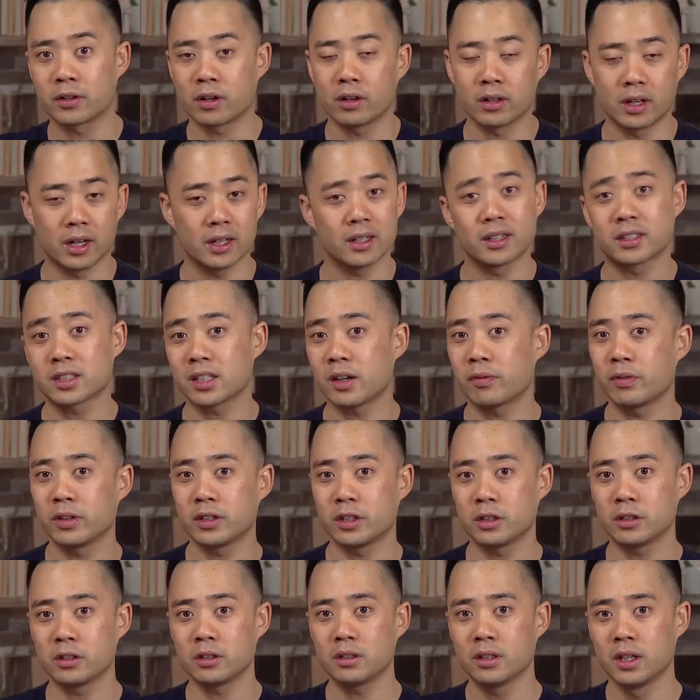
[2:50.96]
all the other stuff we
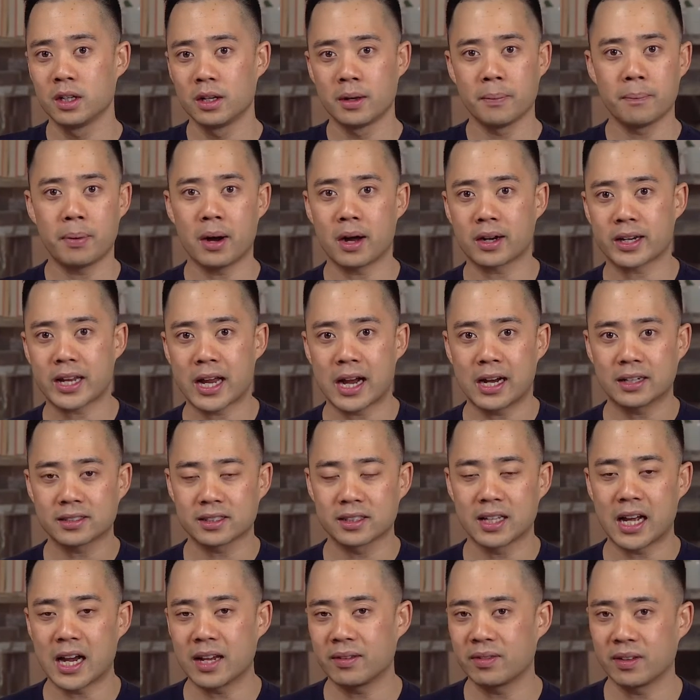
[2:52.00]
do, podcasts,
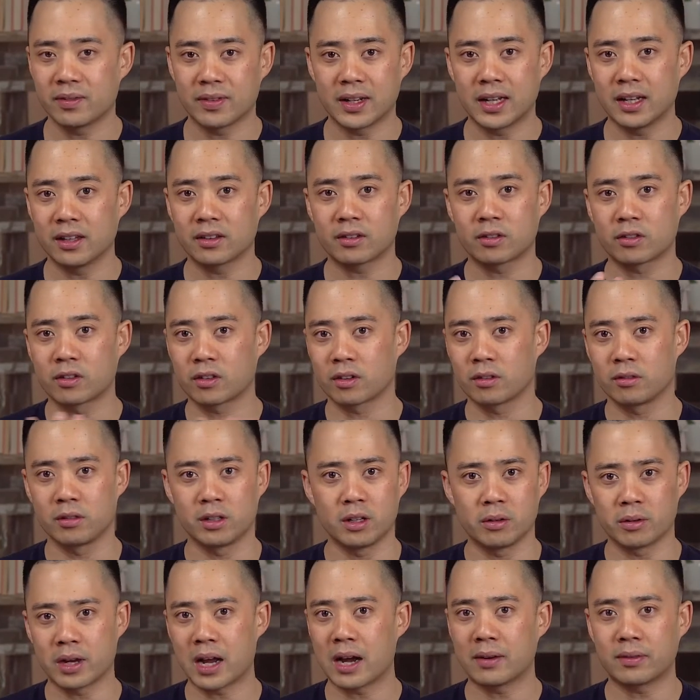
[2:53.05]
live events, we
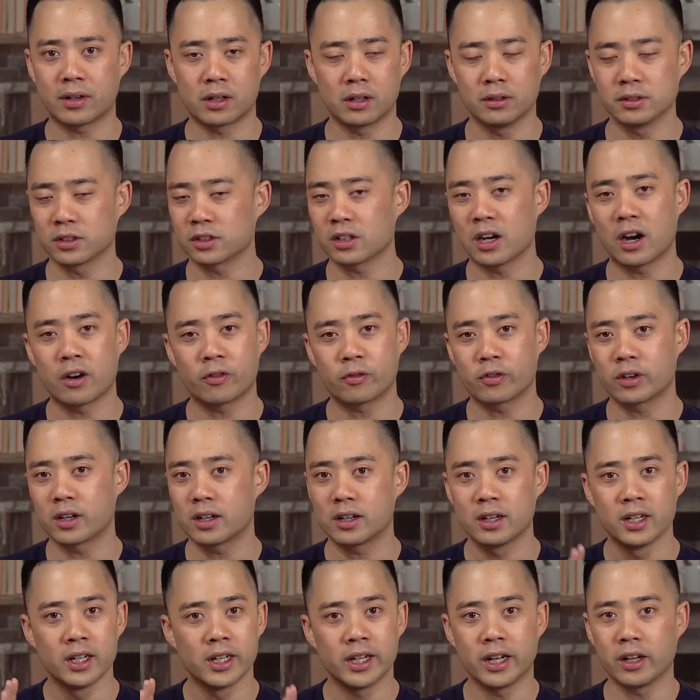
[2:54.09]
have our own
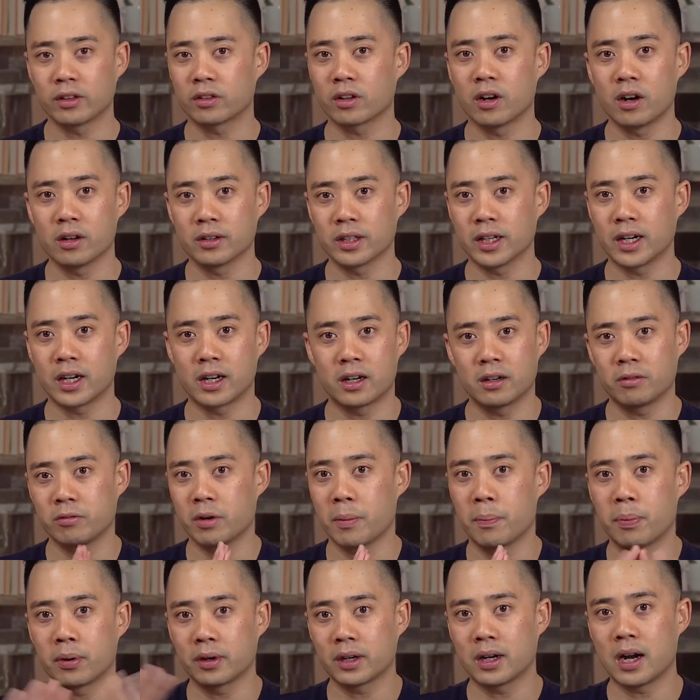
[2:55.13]
software. It's all there. We
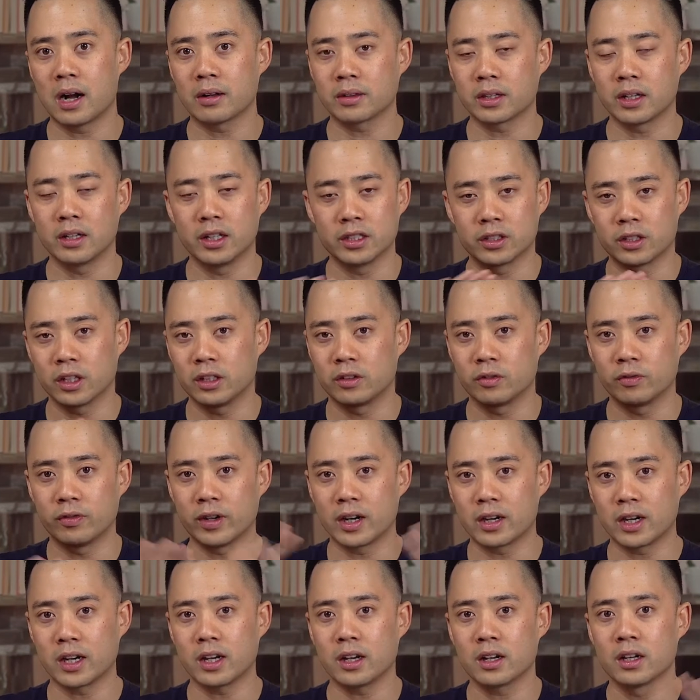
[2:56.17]
put it out there. It's
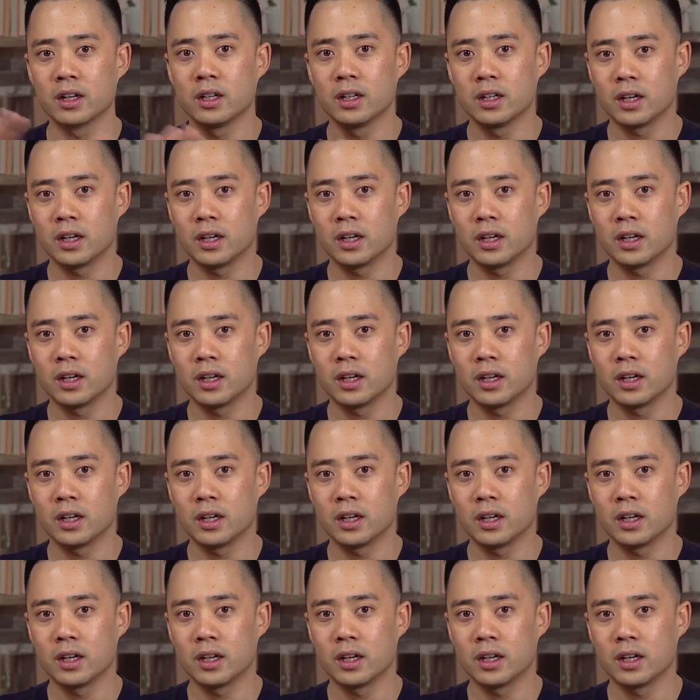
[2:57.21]
very